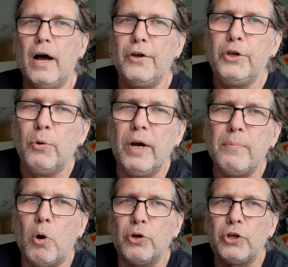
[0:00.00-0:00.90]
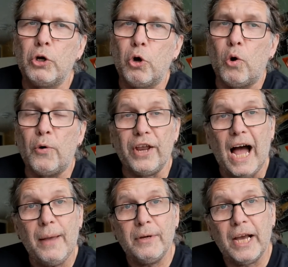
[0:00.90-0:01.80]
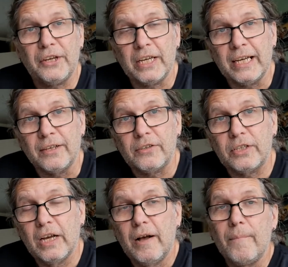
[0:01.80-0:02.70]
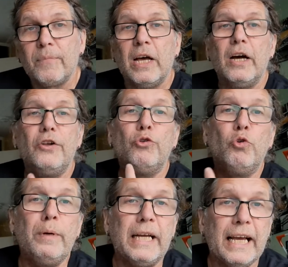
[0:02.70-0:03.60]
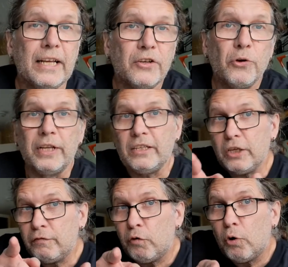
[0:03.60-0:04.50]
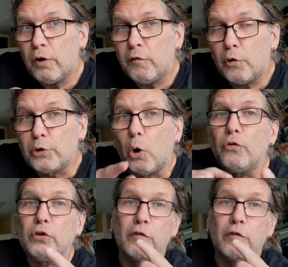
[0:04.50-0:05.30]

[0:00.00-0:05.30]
your emotional core, what I'm getting is new beginnings. So this is for those